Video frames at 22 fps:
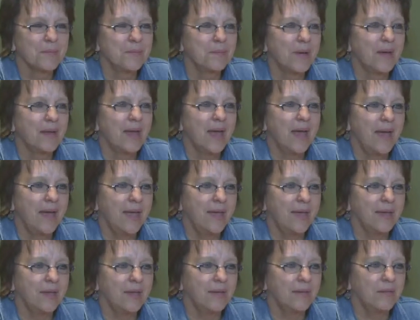But
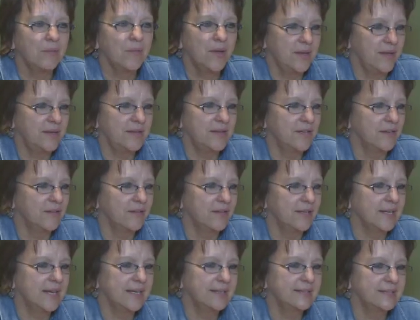I went in there
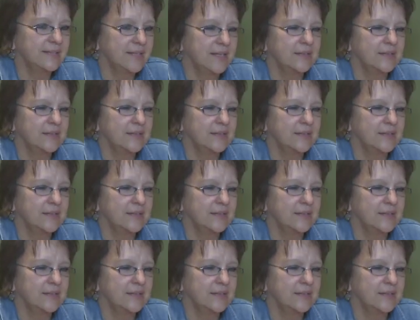and I